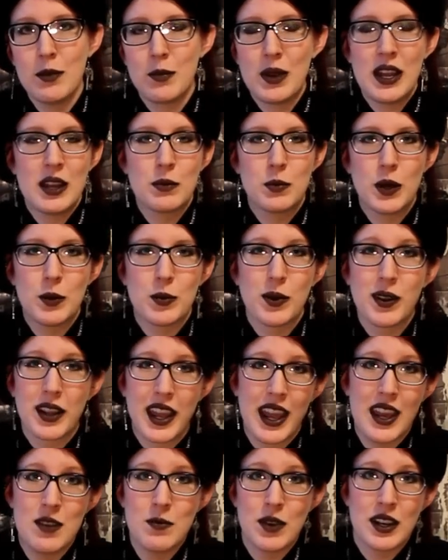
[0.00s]
And people
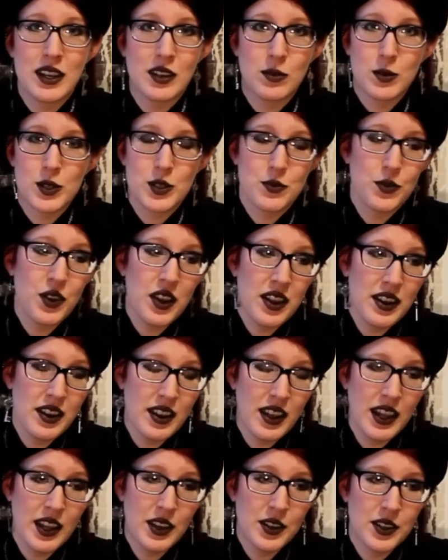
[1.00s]
came and it was fun,
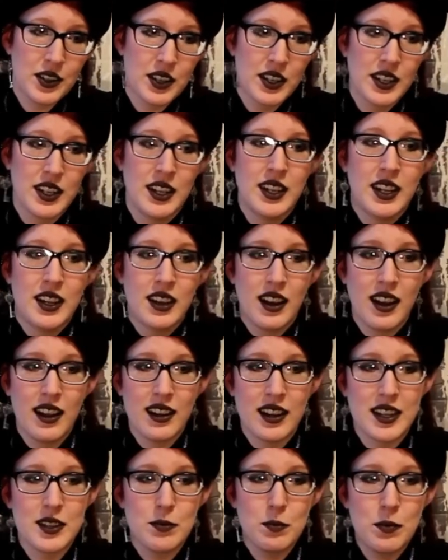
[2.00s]
and
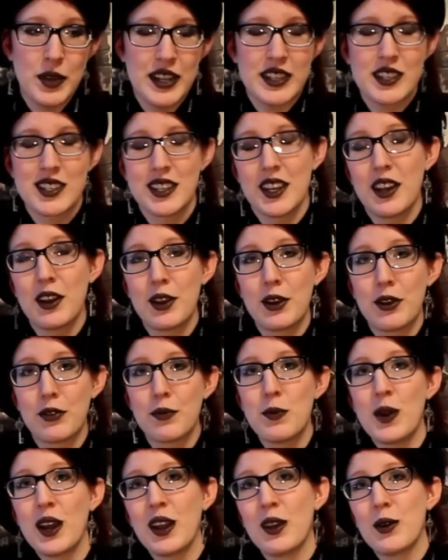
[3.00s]
I met a lot of
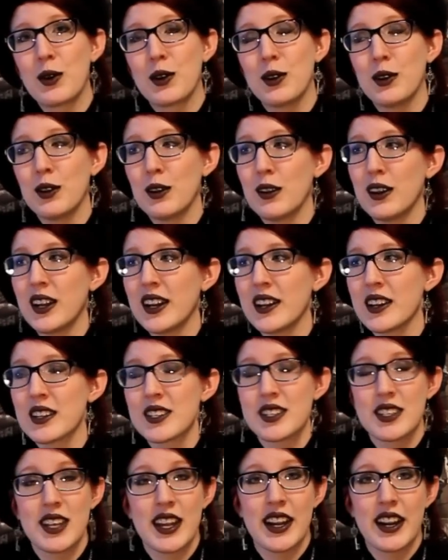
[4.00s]
my local Lolitas
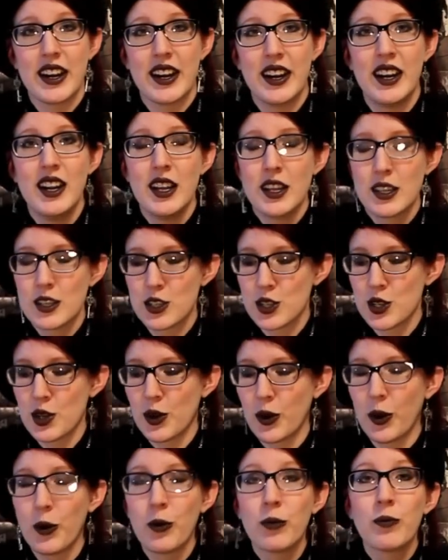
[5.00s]
there,
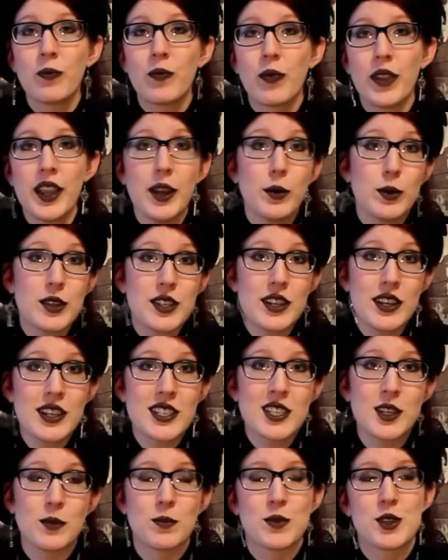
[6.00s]
so it was
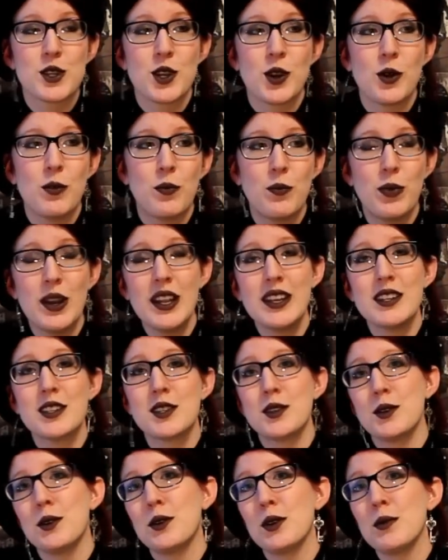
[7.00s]
awesome. So please
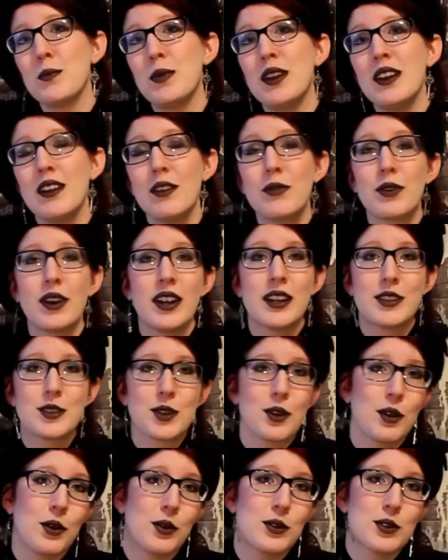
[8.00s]
do not be afraid to
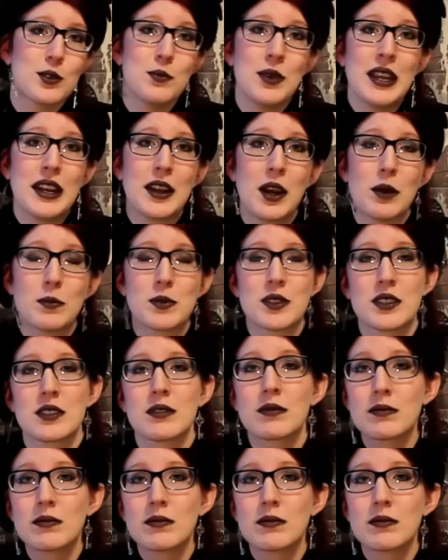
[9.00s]
go to meetups.